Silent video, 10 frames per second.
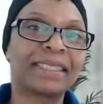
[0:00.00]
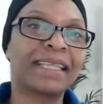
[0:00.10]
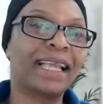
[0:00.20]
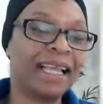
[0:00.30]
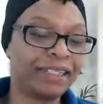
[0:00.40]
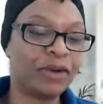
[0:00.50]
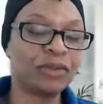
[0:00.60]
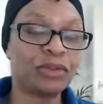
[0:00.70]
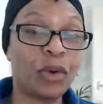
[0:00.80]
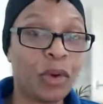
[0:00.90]
And
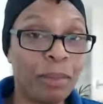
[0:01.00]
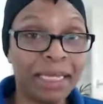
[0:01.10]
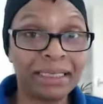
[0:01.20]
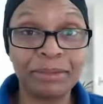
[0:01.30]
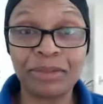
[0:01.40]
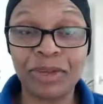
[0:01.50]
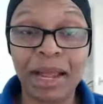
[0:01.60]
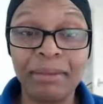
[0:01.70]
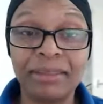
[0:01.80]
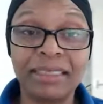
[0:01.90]
to all my
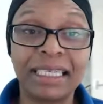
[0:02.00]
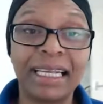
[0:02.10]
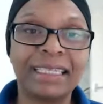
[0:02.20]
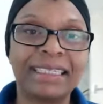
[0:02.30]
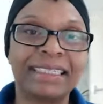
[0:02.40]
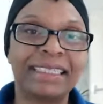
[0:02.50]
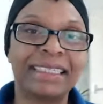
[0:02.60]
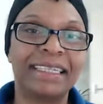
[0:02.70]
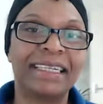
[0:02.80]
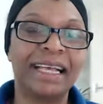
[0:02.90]
subscribers again,
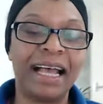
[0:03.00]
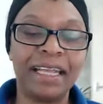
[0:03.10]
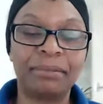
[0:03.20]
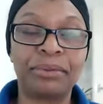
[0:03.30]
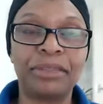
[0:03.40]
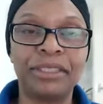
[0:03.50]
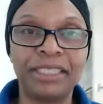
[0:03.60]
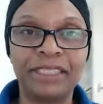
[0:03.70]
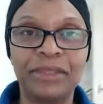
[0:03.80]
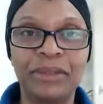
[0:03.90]
I
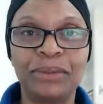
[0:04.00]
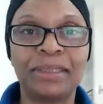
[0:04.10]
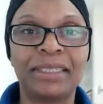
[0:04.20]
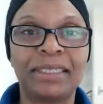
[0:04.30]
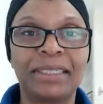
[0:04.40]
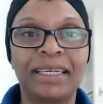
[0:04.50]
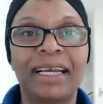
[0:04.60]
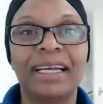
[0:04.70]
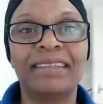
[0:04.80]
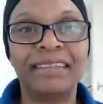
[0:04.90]
appreciate you.
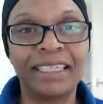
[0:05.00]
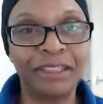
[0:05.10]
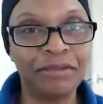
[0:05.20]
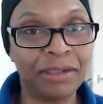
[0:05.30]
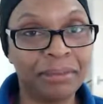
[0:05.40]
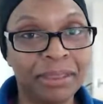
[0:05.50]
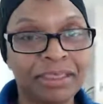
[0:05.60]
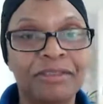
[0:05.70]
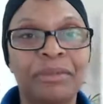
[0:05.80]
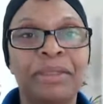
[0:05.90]
I thank you very much
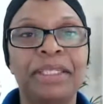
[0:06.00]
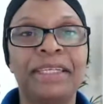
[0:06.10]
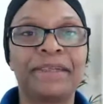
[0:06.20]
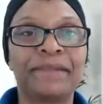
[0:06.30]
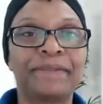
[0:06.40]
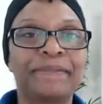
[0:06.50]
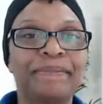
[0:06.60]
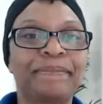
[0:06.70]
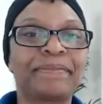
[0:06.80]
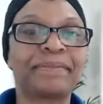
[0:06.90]
for being here.
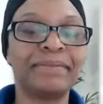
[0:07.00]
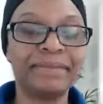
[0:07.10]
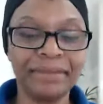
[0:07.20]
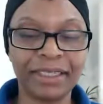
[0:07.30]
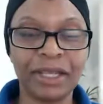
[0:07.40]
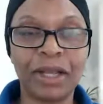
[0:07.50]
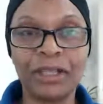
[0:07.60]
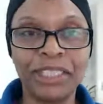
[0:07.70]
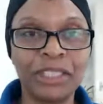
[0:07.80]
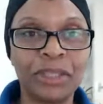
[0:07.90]

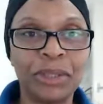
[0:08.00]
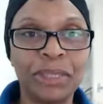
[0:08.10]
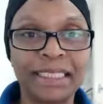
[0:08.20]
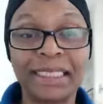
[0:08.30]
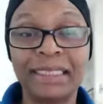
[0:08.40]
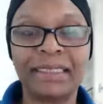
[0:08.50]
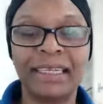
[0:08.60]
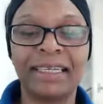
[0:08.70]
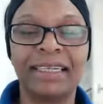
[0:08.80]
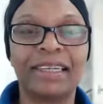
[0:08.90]
Continue listening.
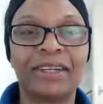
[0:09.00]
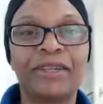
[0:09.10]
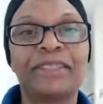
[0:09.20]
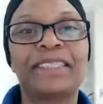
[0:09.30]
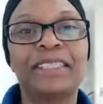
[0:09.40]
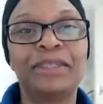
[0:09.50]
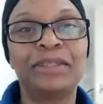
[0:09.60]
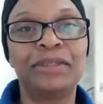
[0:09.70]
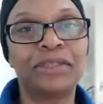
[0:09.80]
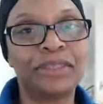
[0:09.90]
Continue
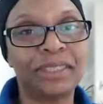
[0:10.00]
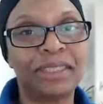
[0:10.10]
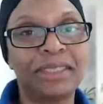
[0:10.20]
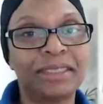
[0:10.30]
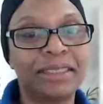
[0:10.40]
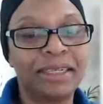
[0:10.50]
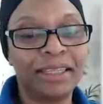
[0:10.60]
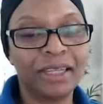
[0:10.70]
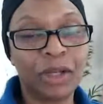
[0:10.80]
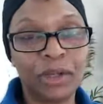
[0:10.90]
to share
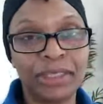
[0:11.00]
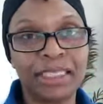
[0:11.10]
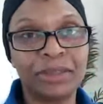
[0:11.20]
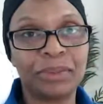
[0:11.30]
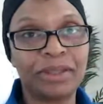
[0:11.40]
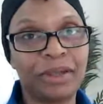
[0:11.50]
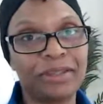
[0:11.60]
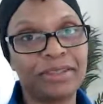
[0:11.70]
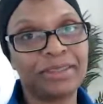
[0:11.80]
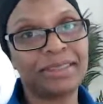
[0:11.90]
the content with
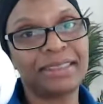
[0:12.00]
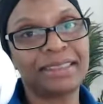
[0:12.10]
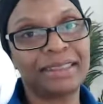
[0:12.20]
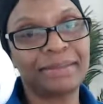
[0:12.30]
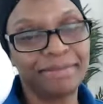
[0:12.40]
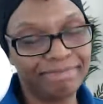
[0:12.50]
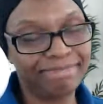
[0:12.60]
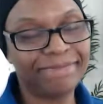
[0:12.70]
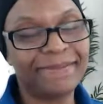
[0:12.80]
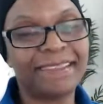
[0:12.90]
others.
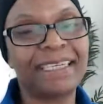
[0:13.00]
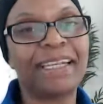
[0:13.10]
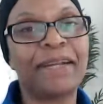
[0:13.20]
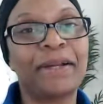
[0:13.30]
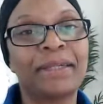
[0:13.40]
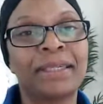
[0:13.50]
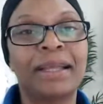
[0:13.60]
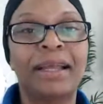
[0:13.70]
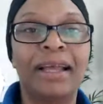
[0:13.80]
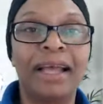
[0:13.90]
Take care.
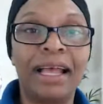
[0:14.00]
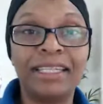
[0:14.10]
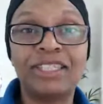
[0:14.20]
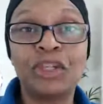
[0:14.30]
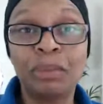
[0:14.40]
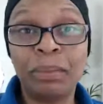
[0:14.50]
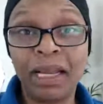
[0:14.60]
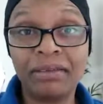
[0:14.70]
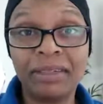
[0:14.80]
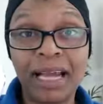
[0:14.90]
And it's
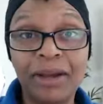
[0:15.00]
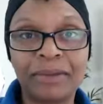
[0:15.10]
goodbye for now.